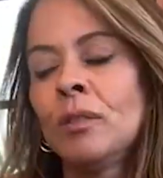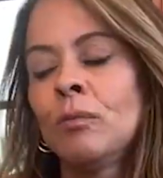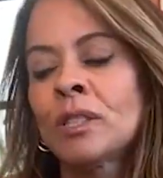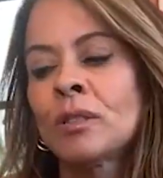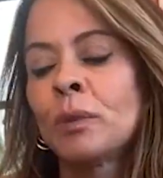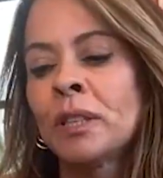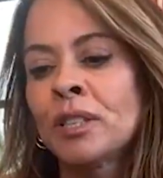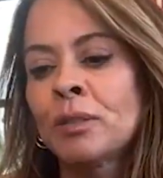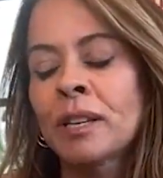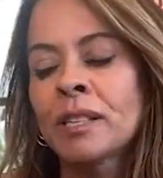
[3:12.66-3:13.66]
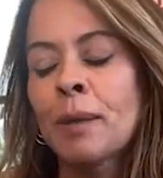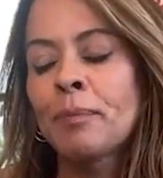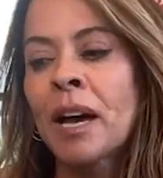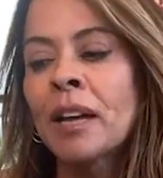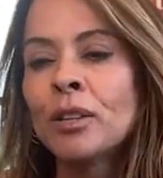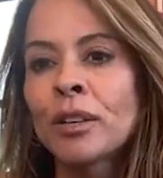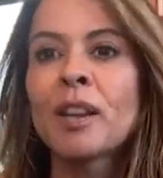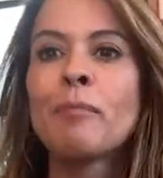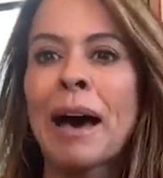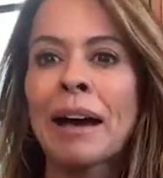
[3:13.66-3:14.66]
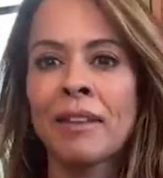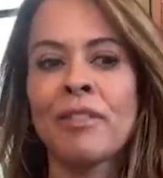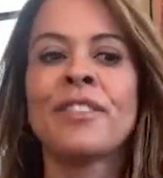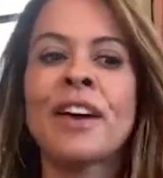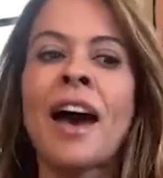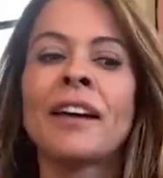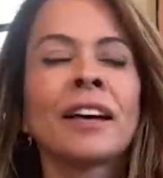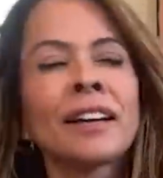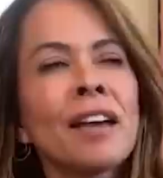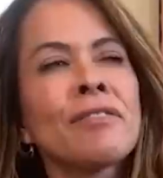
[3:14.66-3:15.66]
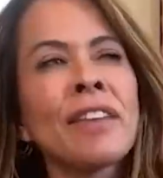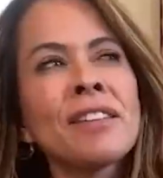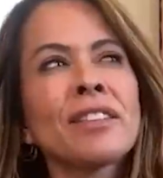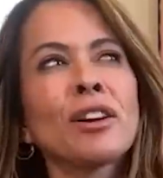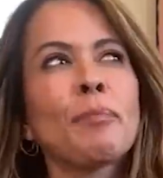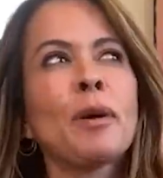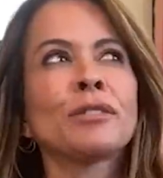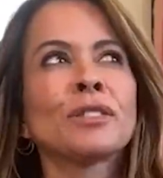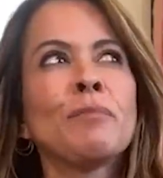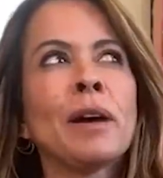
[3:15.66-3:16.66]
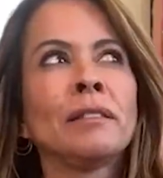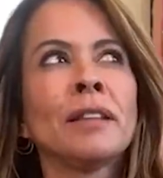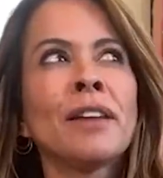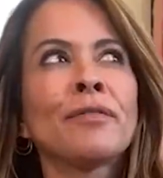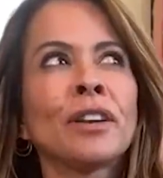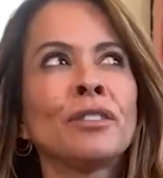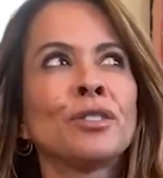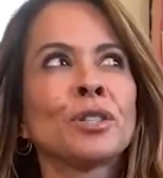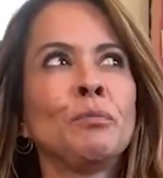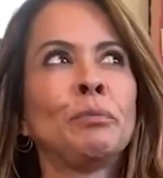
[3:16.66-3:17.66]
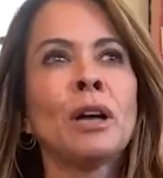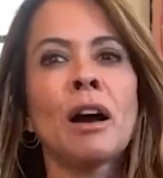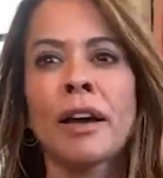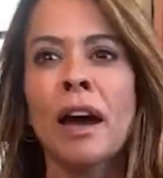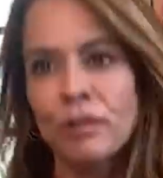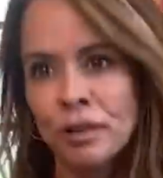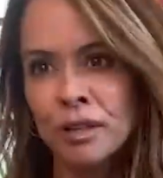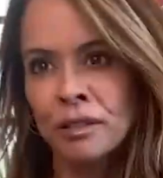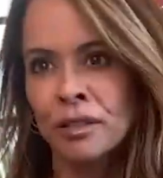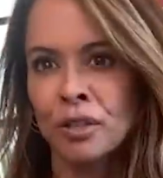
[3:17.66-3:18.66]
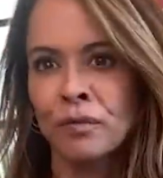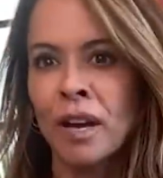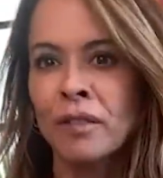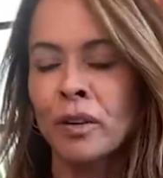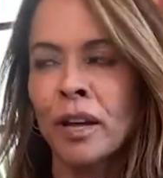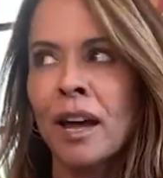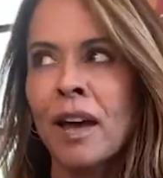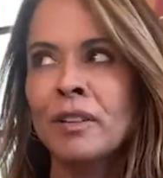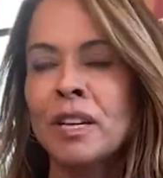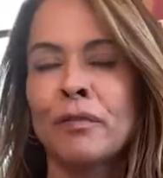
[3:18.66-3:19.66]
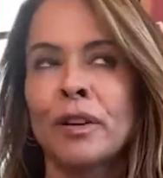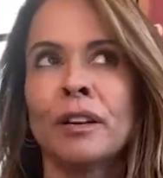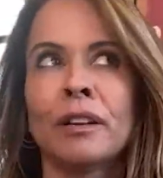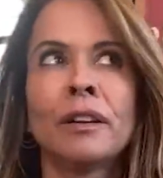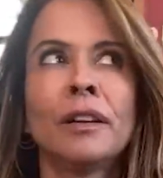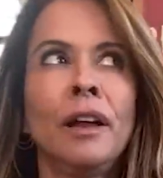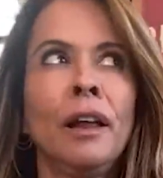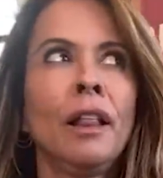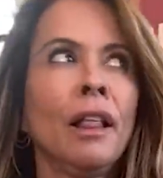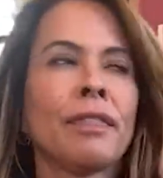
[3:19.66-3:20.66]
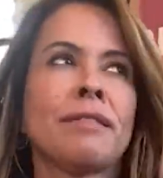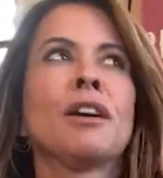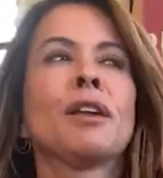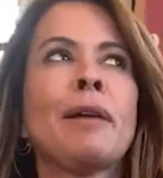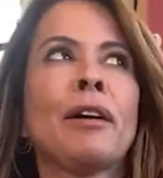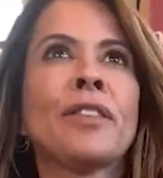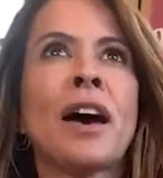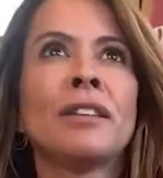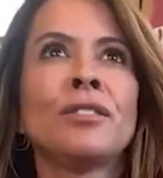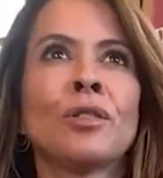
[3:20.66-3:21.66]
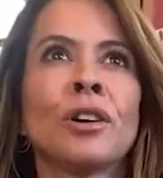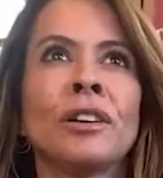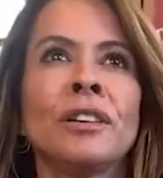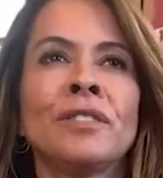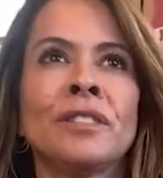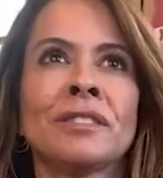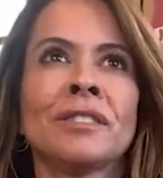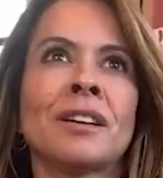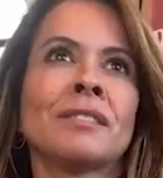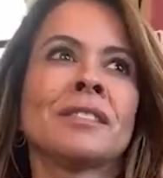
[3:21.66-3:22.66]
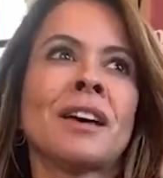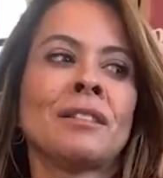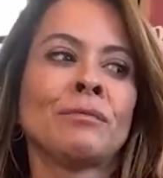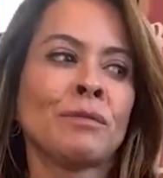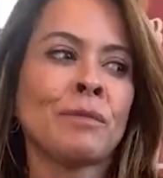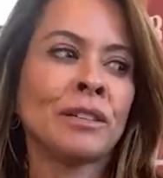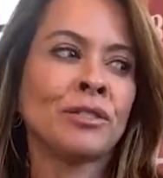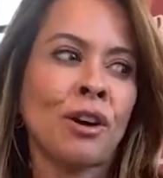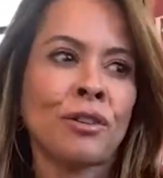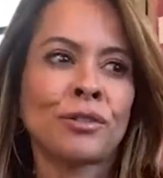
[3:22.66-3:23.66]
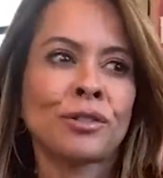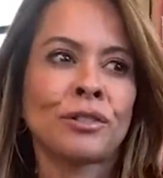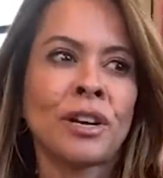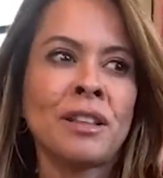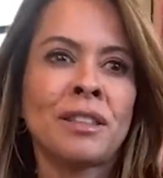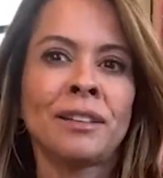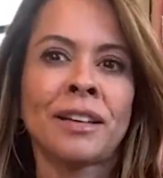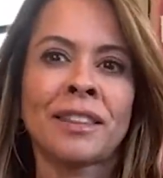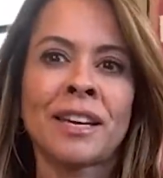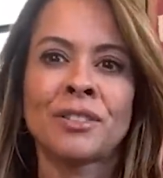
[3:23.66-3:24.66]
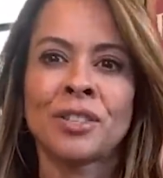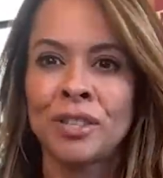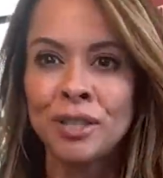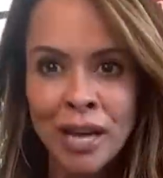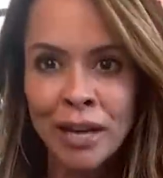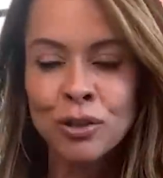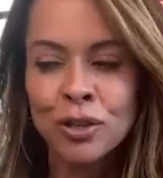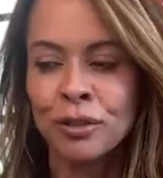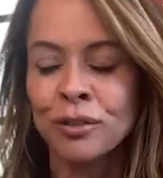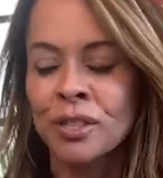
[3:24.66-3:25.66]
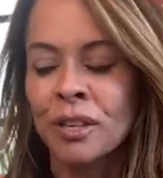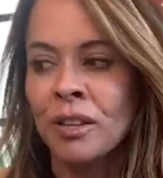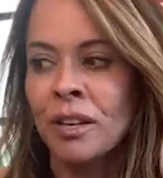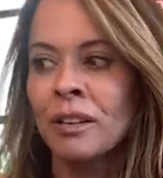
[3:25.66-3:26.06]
wasn't willing to accept that. And looking back at that, I think there are parts of my life that you block out in survival. I haven't even thought about that, nor even discussed that with my daughters or anything like that. Just the dangers and